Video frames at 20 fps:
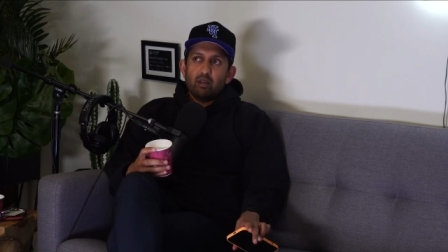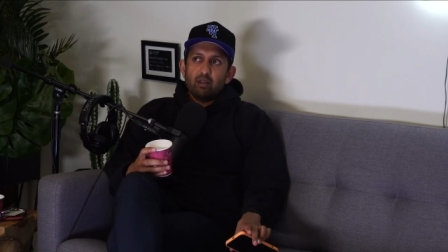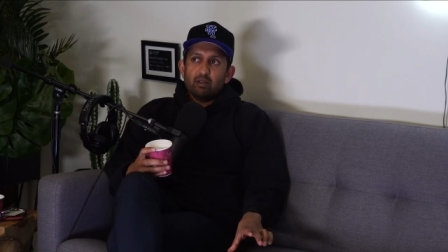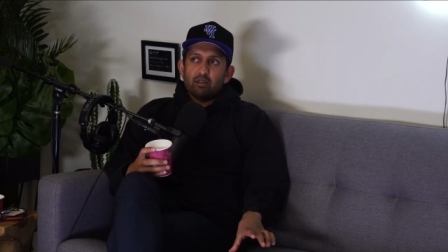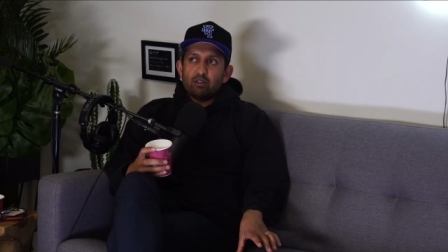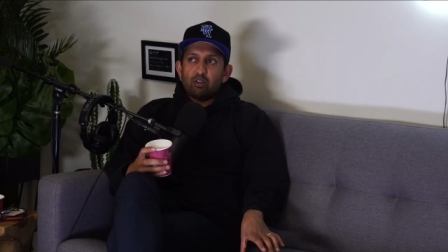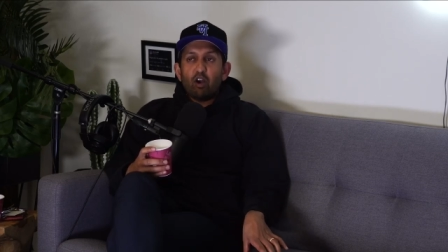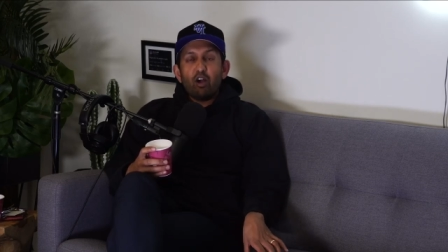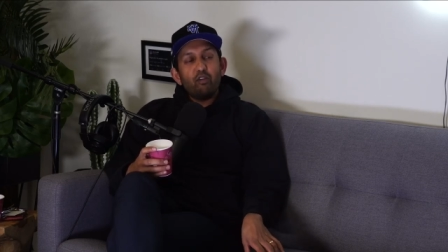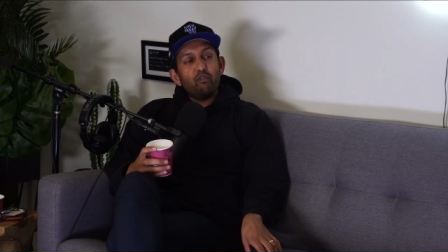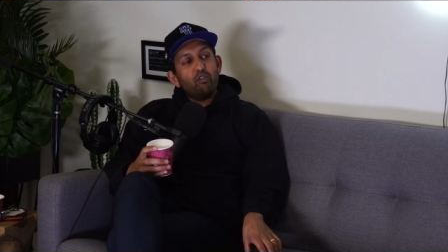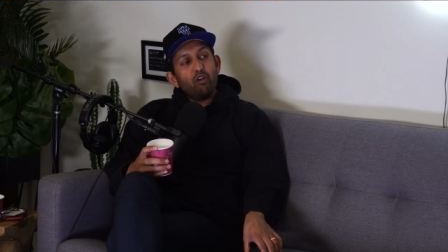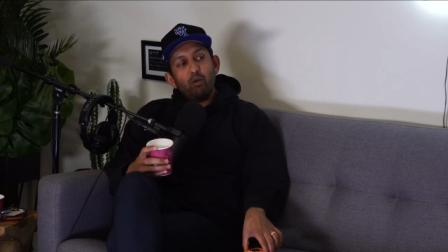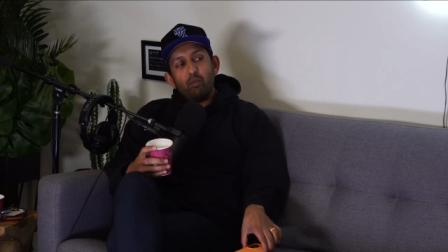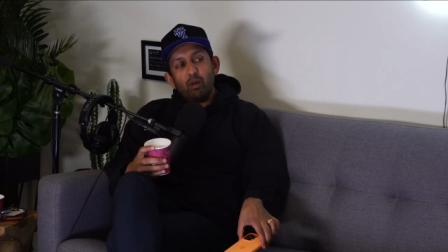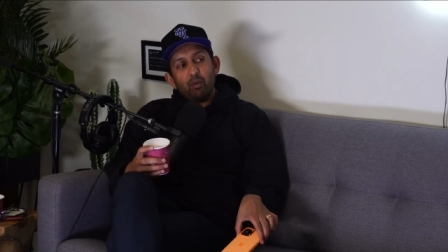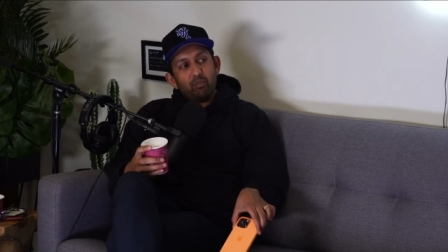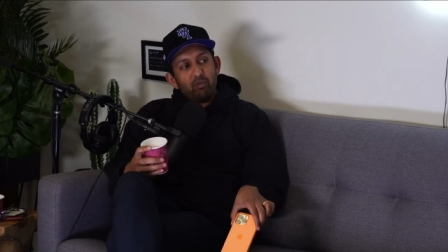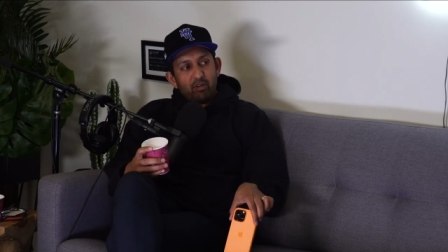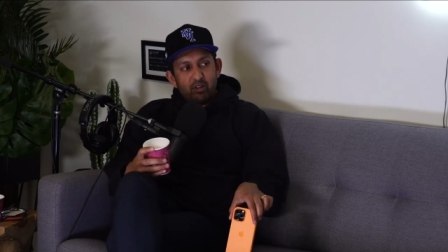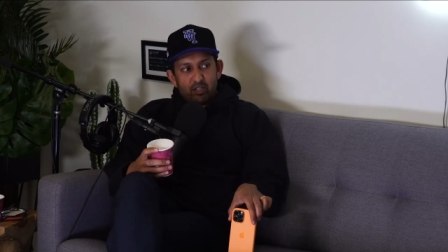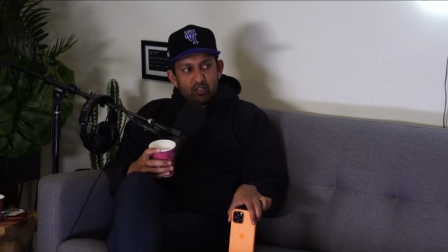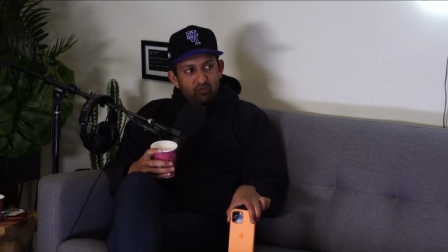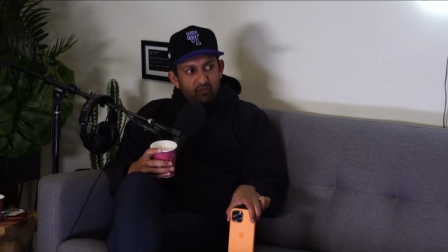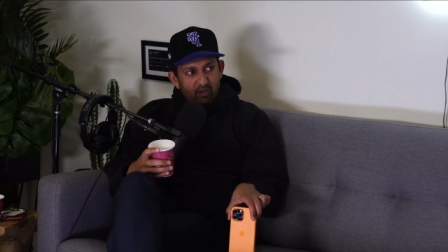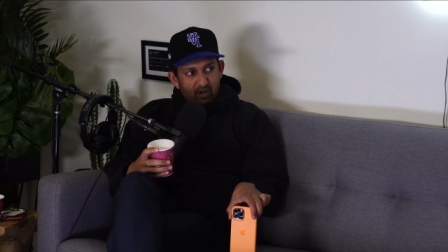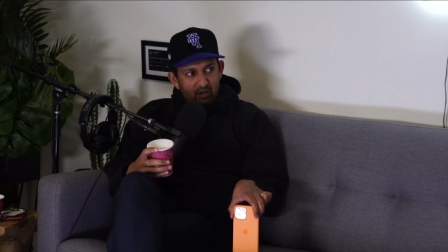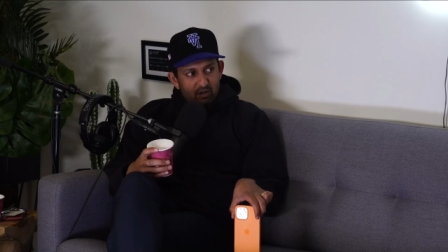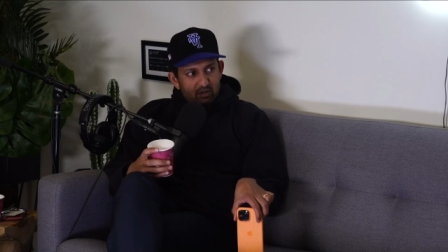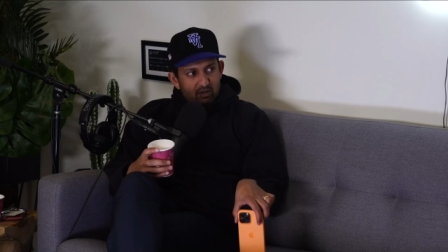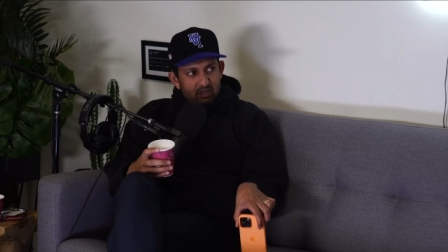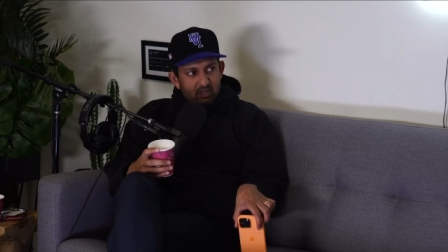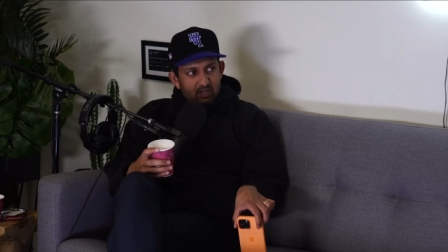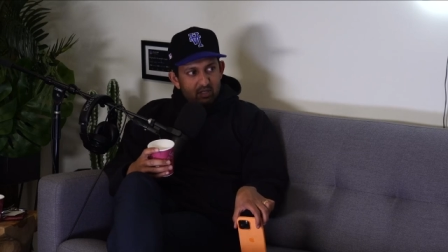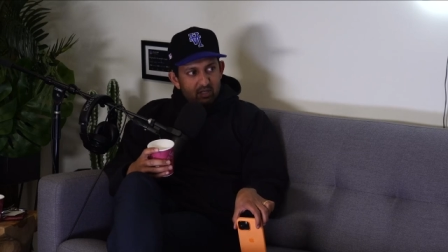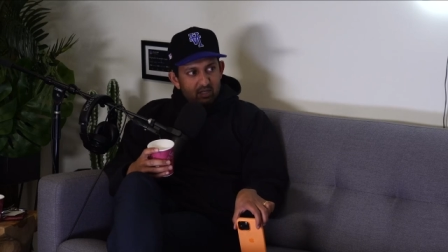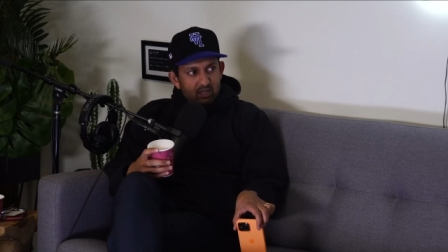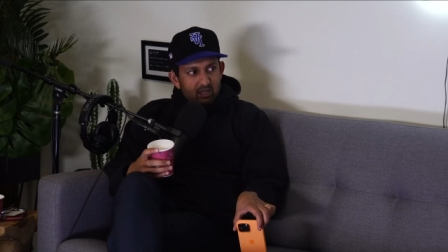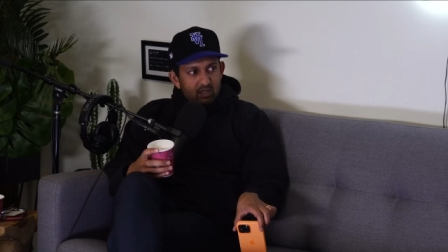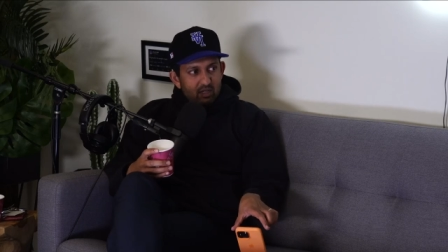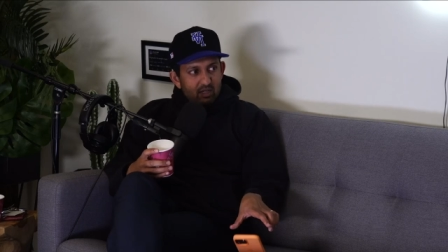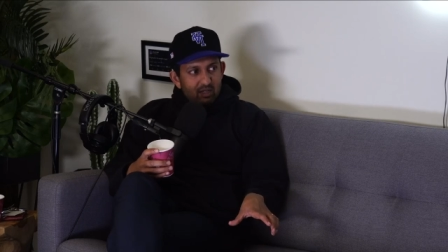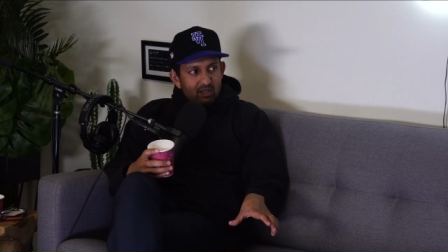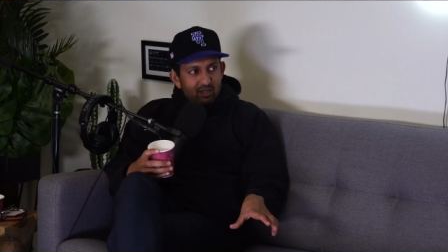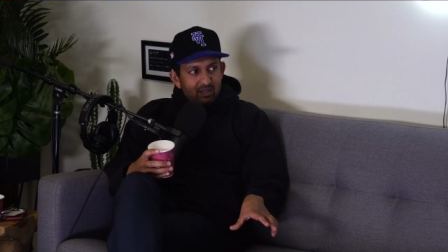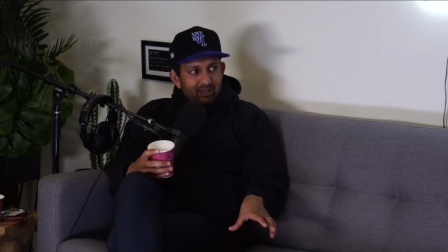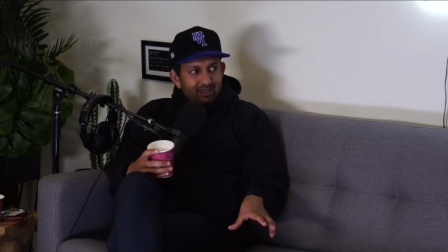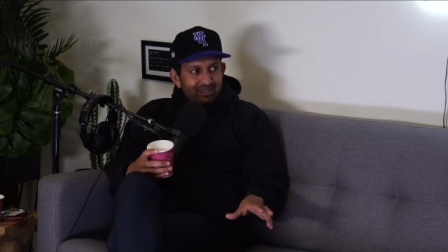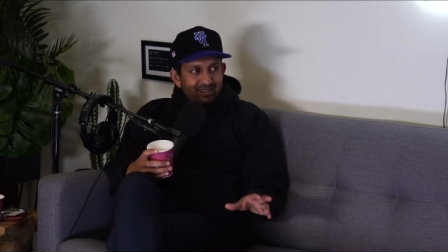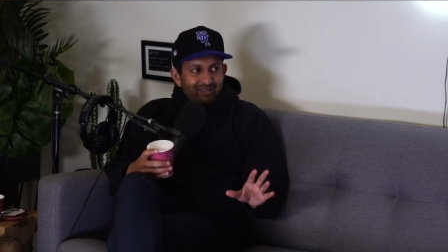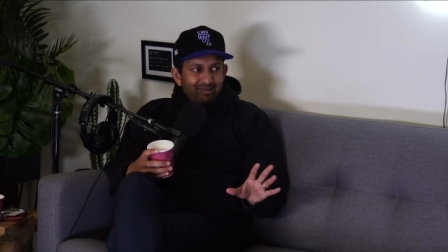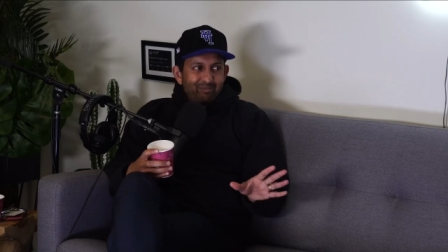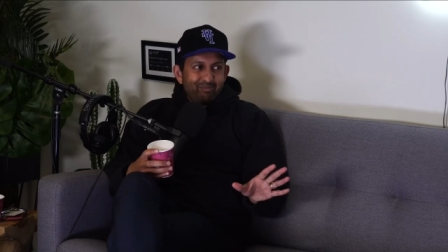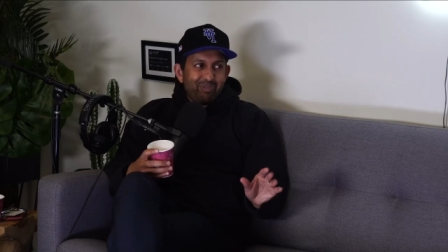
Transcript: Sorry for all my British folks. Uh-oh.